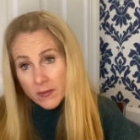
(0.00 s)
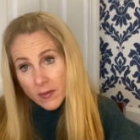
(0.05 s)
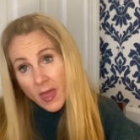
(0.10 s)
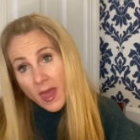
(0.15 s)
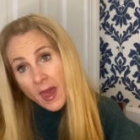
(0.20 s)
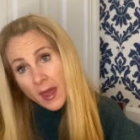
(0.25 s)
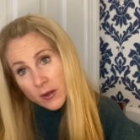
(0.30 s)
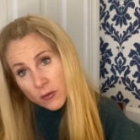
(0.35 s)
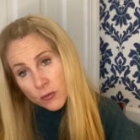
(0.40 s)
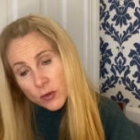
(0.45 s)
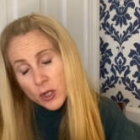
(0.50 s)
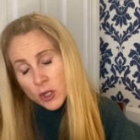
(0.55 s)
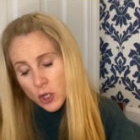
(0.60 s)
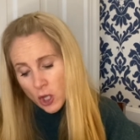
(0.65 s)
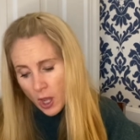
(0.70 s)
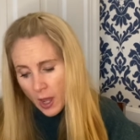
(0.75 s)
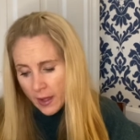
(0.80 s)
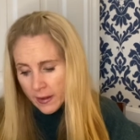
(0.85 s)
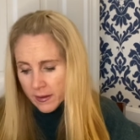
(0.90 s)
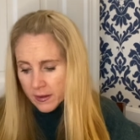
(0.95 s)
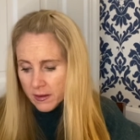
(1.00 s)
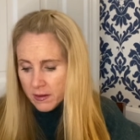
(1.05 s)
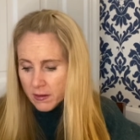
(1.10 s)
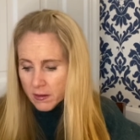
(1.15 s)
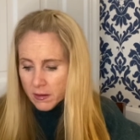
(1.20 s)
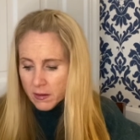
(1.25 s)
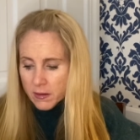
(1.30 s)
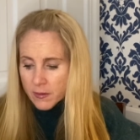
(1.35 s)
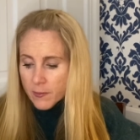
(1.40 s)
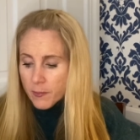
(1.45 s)
Henry nodded,
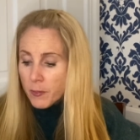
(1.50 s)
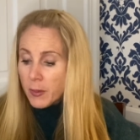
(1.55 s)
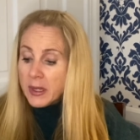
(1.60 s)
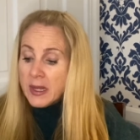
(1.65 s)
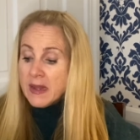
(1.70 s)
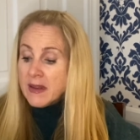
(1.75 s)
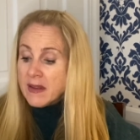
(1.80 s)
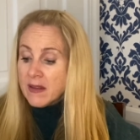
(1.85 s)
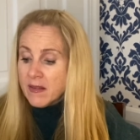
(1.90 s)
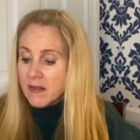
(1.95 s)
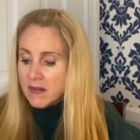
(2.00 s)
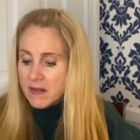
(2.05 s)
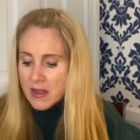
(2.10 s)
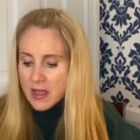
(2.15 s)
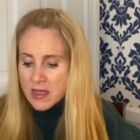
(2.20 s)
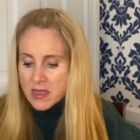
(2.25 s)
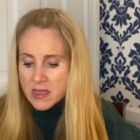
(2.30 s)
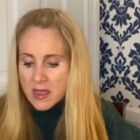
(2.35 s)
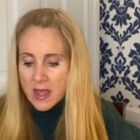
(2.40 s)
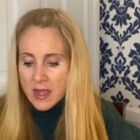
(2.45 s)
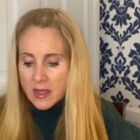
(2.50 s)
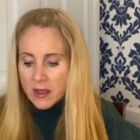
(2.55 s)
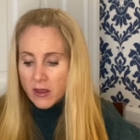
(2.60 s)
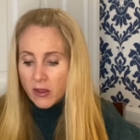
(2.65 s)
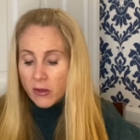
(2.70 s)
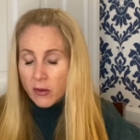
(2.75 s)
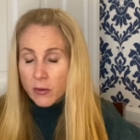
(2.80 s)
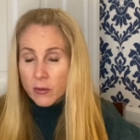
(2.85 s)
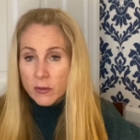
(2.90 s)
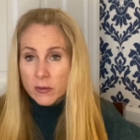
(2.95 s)
but he didn't say thank
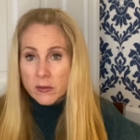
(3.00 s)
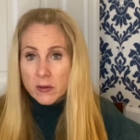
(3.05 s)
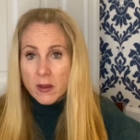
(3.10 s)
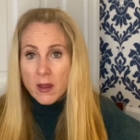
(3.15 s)
you.